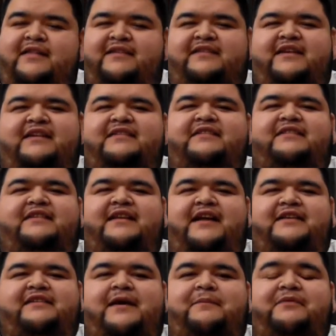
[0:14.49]
Let's get into
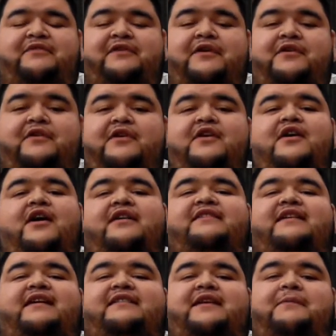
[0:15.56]
today's episode.
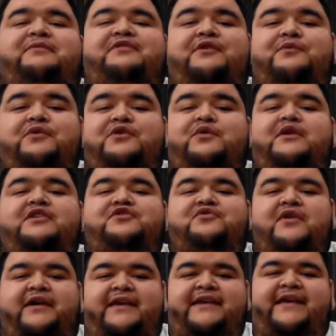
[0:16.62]
On today's episode, we're going to
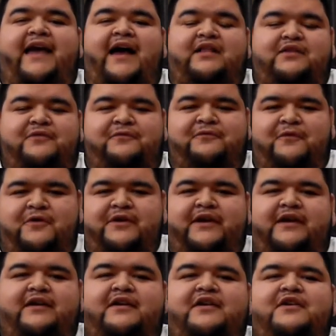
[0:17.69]
Truckee,
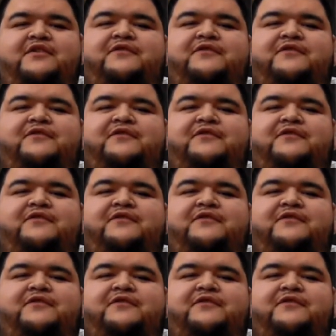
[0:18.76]
California,